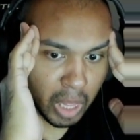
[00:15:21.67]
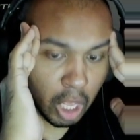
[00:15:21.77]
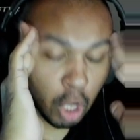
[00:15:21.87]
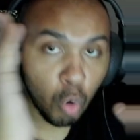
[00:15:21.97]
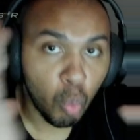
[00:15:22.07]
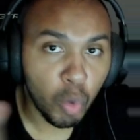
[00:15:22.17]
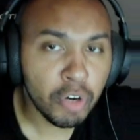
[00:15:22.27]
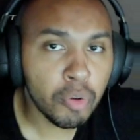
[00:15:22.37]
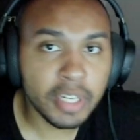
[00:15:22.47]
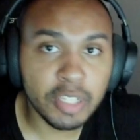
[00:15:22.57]
we
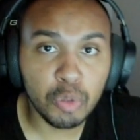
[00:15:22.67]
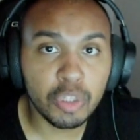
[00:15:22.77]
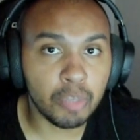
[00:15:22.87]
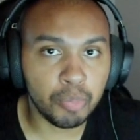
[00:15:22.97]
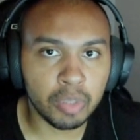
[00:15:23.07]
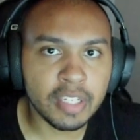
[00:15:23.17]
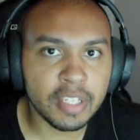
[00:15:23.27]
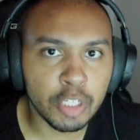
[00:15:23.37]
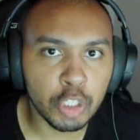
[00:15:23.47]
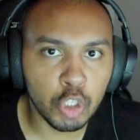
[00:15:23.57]
already knew that the
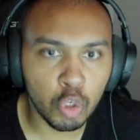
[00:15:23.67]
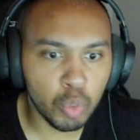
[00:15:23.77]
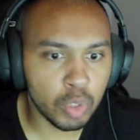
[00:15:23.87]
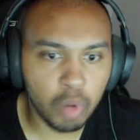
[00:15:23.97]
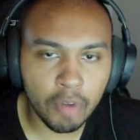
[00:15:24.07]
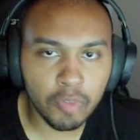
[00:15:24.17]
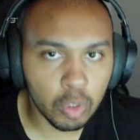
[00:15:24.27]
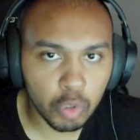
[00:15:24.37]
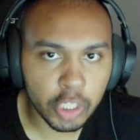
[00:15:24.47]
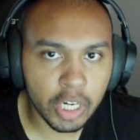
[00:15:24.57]
PlayStation 2 was
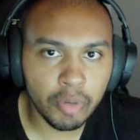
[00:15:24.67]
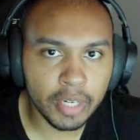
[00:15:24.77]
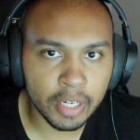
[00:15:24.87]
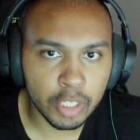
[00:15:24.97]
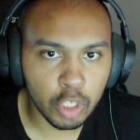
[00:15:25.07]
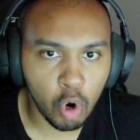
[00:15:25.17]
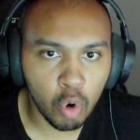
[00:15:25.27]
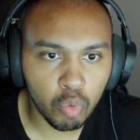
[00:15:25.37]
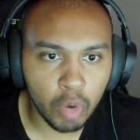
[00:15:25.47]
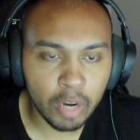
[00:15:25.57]
revolutionary in its
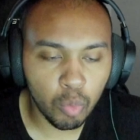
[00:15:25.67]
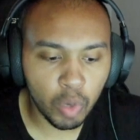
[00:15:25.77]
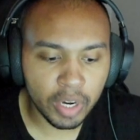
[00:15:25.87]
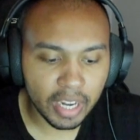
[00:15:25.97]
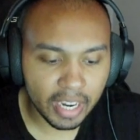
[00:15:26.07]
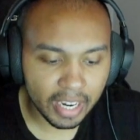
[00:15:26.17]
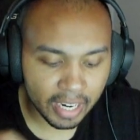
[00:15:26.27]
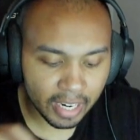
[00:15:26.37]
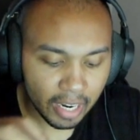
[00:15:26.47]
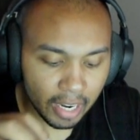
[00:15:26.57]
own right when
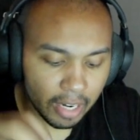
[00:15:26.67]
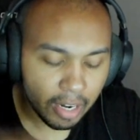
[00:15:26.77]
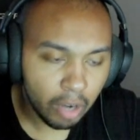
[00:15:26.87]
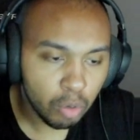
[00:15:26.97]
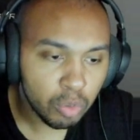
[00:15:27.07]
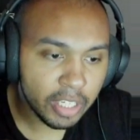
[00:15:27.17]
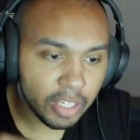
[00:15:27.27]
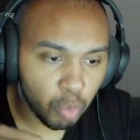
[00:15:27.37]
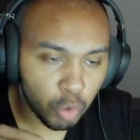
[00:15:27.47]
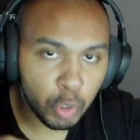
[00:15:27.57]
it not only
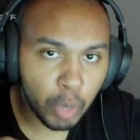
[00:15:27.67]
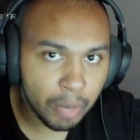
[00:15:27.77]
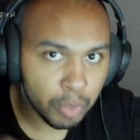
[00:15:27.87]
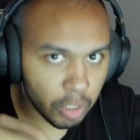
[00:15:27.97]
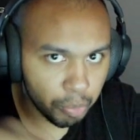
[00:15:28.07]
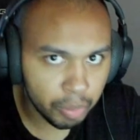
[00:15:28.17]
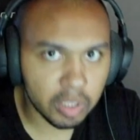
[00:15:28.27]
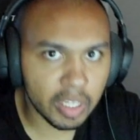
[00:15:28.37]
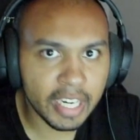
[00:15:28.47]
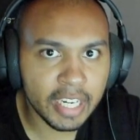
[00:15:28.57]
were you able to
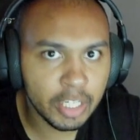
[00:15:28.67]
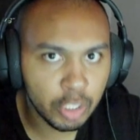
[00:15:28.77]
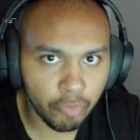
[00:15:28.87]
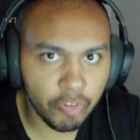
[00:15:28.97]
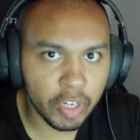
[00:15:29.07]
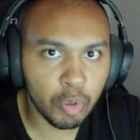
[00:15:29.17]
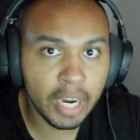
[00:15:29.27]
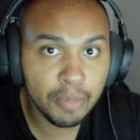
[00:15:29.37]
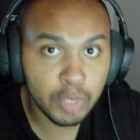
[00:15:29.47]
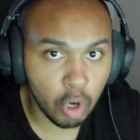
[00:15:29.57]
play your video
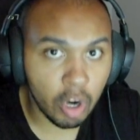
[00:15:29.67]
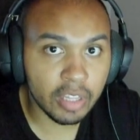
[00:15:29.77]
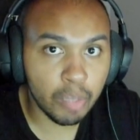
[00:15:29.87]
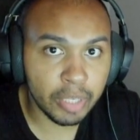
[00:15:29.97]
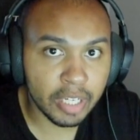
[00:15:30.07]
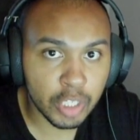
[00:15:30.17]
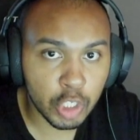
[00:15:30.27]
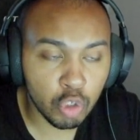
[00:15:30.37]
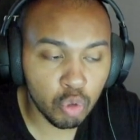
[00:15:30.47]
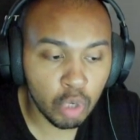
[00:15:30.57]
games on the
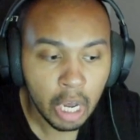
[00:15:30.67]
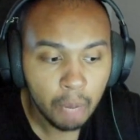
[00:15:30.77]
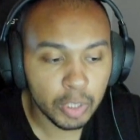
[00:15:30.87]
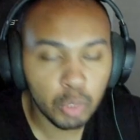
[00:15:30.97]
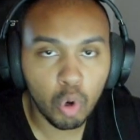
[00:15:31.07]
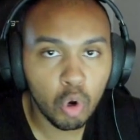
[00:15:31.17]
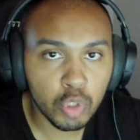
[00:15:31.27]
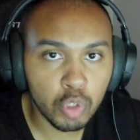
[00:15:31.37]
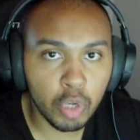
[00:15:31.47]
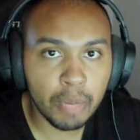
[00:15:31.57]
PS2, but you were
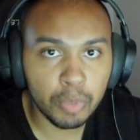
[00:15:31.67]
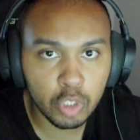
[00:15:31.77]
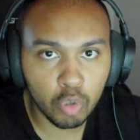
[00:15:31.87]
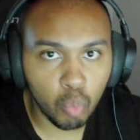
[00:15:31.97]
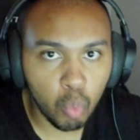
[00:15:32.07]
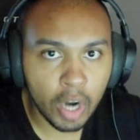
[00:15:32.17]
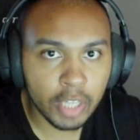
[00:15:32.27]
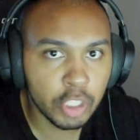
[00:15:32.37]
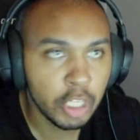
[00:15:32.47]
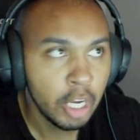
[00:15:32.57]
also able to
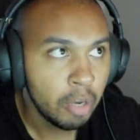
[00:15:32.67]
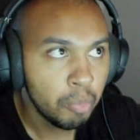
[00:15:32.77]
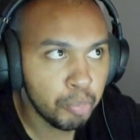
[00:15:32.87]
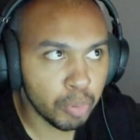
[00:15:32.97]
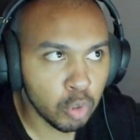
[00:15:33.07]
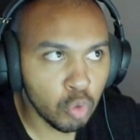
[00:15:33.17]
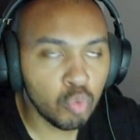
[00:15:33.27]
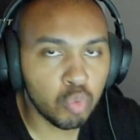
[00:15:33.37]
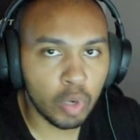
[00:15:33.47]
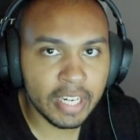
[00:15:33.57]
watch
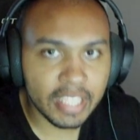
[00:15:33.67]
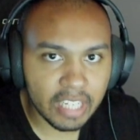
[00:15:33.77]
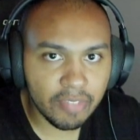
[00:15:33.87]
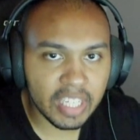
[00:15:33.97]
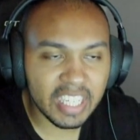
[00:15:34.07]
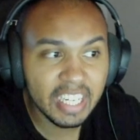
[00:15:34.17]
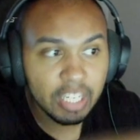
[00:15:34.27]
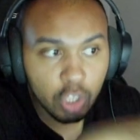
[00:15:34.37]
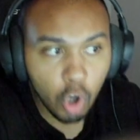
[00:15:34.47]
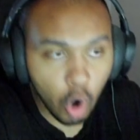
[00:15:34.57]
Blu-ray
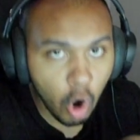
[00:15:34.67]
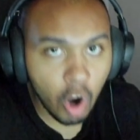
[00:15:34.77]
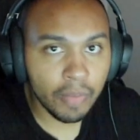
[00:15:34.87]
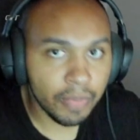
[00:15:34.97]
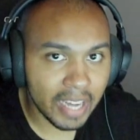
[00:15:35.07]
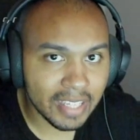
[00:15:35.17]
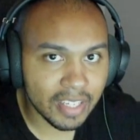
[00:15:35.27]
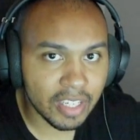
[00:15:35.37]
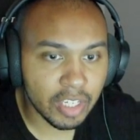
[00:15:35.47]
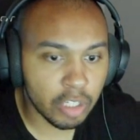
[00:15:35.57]
DVDs on that
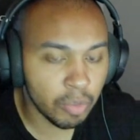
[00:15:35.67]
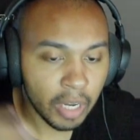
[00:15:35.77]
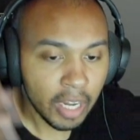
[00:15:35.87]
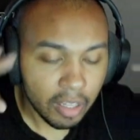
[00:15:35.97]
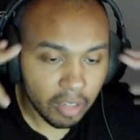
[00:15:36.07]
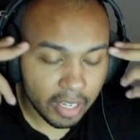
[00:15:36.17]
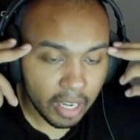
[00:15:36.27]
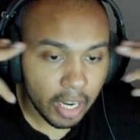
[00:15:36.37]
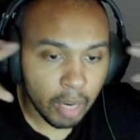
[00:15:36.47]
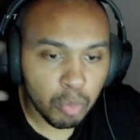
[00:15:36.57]
system. Like,
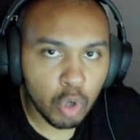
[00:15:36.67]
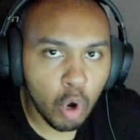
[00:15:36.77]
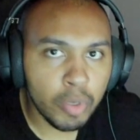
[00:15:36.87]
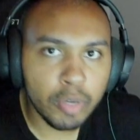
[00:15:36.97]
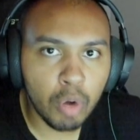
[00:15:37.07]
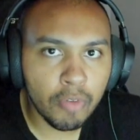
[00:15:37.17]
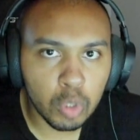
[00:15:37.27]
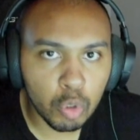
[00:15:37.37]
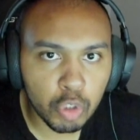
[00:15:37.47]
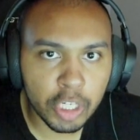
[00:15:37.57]
it was already
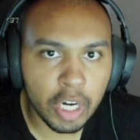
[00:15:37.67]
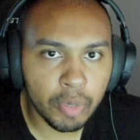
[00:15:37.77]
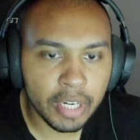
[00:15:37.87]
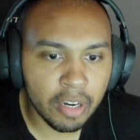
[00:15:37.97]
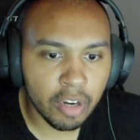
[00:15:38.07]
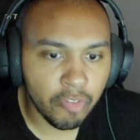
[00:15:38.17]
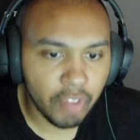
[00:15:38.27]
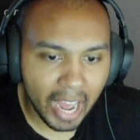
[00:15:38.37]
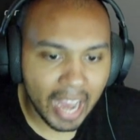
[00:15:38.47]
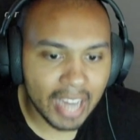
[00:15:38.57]
revolutionary enough
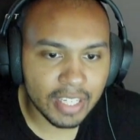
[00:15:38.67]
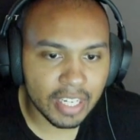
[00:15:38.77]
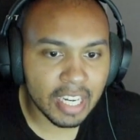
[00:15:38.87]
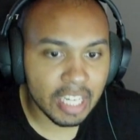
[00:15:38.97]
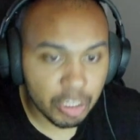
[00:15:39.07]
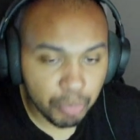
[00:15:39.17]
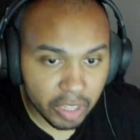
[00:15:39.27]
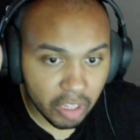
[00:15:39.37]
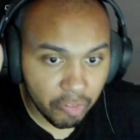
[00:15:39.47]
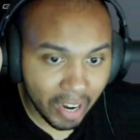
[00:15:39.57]
as is, but
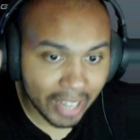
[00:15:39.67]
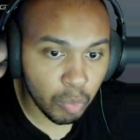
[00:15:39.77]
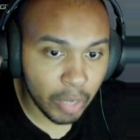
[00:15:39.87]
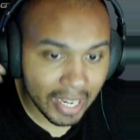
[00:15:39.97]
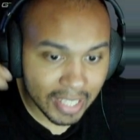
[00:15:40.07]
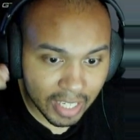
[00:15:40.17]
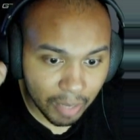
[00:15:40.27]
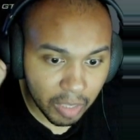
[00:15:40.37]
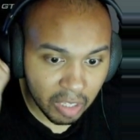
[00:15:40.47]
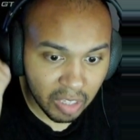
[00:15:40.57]
the fact that we had
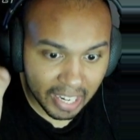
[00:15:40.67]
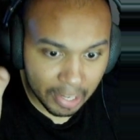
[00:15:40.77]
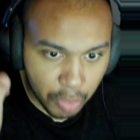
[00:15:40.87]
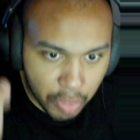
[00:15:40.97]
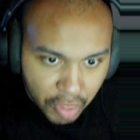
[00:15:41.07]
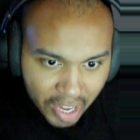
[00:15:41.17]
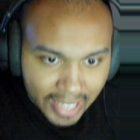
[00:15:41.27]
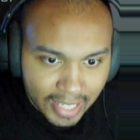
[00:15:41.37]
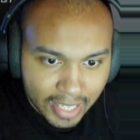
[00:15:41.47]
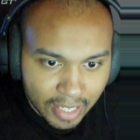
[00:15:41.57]
something like
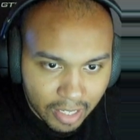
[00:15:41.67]
this,